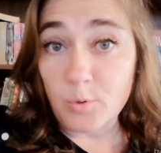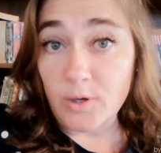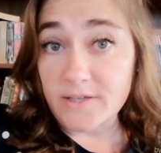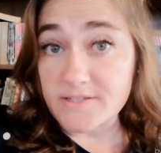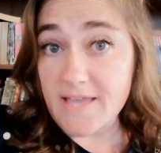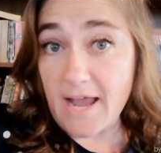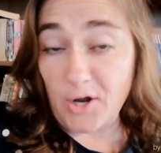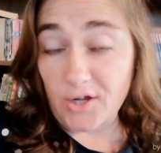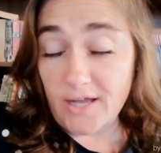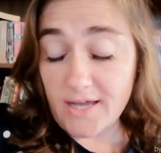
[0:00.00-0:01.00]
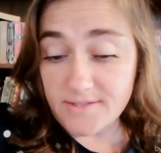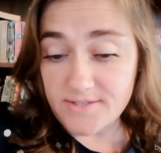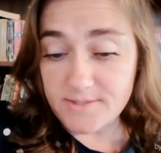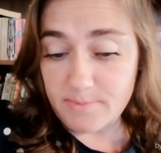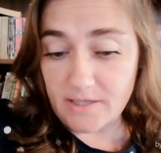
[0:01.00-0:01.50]
boys'
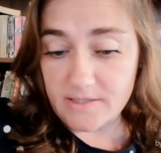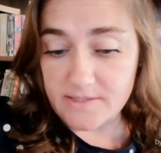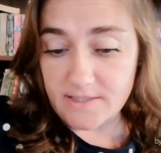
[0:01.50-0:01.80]
haircuts because